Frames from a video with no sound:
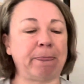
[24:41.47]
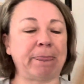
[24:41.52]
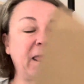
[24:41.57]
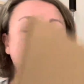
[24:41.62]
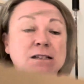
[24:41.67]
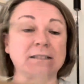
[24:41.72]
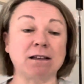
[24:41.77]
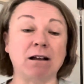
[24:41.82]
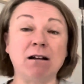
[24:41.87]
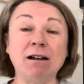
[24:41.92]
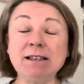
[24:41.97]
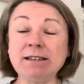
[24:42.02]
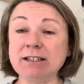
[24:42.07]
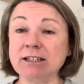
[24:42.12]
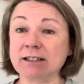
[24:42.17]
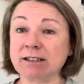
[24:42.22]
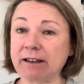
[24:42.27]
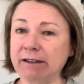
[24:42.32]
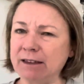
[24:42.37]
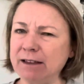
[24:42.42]

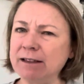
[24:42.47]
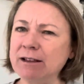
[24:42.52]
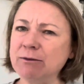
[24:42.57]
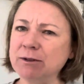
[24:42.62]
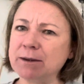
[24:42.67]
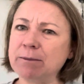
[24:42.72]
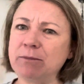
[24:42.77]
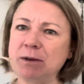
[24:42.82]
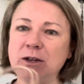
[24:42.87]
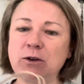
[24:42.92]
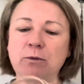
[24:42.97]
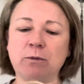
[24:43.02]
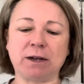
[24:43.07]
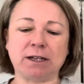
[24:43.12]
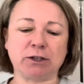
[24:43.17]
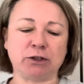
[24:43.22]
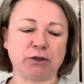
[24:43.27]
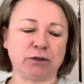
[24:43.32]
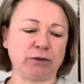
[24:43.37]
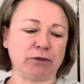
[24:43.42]
sizes. I think there was a bigger
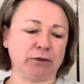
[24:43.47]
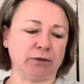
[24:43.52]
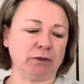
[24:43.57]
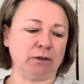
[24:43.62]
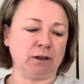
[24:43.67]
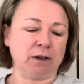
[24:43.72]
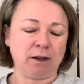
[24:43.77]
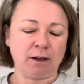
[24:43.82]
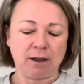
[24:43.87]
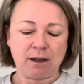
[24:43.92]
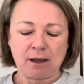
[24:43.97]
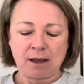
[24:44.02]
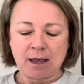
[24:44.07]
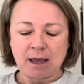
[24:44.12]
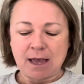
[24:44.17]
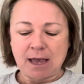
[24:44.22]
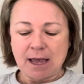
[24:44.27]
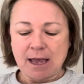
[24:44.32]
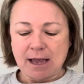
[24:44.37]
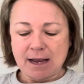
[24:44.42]
one too.
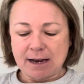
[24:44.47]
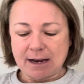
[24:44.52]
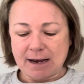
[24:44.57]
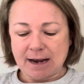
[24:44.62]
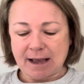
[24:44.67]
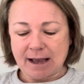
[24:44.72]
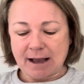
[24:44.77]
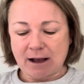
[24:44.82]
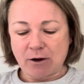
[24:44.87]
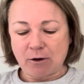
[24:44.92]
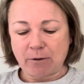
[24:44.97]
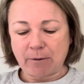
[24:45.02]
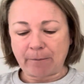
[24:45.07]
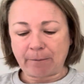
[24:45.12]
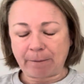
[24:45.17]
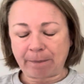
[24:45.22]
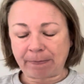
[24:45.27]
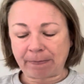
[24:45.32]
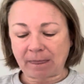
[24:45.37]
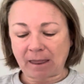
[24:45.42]
Now,
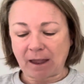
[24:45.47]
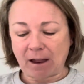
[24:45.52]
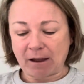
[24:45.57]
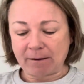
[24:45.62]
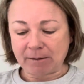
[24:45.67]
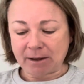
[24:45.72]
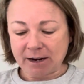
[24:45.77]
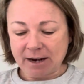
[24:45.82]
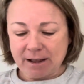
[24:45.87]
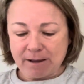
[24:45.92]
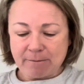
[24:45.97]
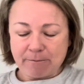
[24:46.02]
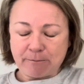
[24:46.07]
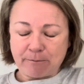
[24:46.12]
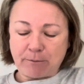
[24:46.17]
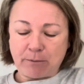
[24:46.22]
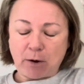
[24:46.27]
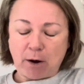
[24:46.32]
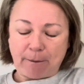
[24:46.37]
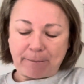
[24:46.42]
I'm going to
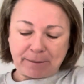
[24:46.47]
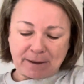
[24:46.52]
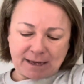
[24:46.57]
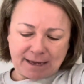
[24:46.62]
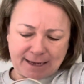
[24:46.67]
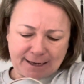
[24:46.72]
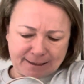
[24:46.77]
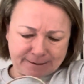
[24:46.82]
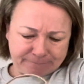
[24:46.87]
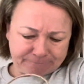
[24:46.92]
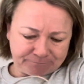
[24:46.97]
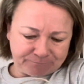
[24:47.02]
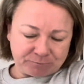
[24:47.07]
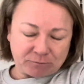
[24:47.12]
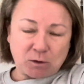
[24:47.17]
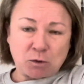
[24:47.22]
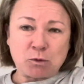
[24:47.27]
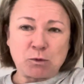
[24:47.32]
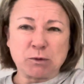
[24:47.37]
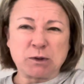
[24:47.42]
pop in,
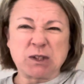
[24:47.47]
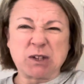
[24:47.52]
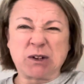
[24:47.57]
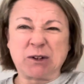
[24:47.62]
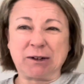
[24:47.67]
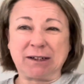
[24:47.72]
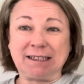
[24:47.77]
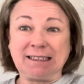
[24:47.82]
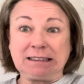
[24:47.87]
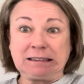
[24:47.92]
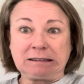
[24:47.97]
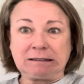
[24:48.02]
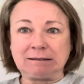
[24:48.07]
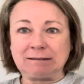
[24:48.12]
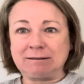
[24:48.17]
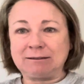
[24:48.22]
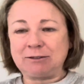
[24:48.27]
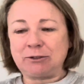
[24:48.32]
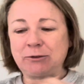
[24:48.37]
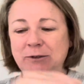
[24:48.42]
I'm sorry,
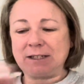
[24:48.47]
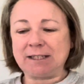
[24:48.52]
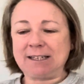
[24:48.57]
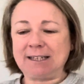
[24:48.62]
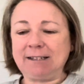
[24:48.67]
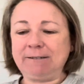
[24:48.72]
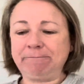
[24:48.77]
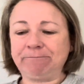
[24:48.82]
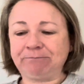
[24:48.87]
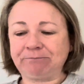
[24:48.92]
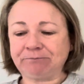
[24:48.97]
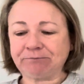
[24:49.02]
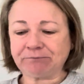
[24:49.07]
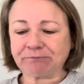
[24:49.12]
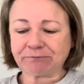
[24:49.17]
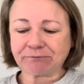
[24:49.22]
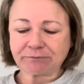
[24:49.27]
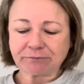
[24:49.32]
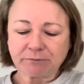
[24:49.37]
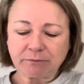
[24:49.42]
noisy.
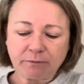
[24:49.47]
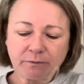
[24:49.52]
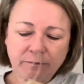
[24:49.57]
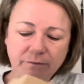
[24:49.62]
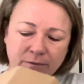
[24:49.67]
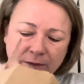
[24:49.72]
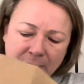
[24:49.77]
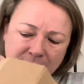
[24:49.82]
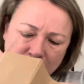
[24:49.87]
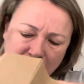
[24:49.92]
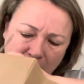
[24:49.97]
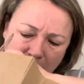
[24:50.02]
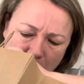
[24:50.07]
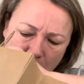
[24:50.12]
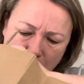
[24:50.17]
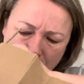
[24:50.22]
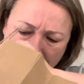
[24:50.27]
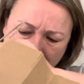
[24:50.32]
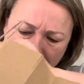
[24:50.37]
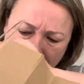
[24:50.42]
So I
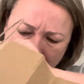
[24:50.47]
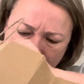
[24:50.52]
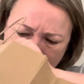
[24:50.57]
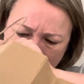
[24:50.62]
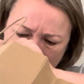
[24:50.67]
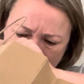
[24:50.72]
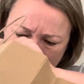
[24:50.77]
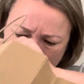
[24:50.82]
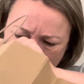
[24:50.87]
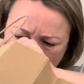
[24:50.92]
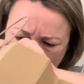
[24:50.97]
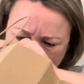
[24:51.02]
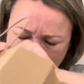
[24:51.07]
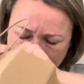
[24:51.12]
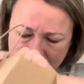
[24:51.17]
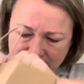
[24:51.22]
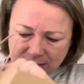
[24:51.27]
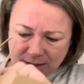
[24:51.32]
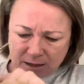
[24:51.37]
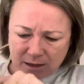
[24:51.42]
also
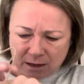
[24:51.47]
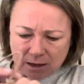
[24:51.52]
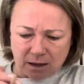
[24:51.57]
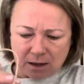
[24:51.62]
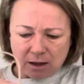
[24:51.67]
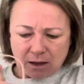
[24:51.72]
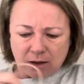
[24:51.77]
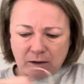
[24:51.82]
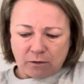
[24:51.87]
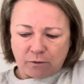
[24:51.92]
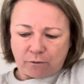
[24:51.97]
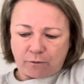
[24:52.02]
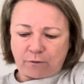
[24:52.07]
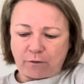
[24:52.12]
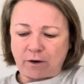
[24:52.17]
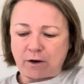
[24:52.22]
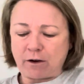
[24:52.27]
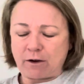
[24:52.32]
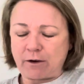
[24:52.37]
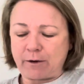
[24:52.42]
purchased
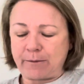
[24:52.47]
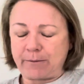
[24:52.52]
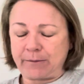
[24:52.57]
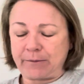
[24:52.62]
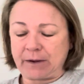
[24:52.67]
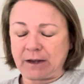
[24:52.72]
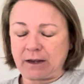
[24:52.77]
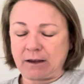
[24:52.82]
from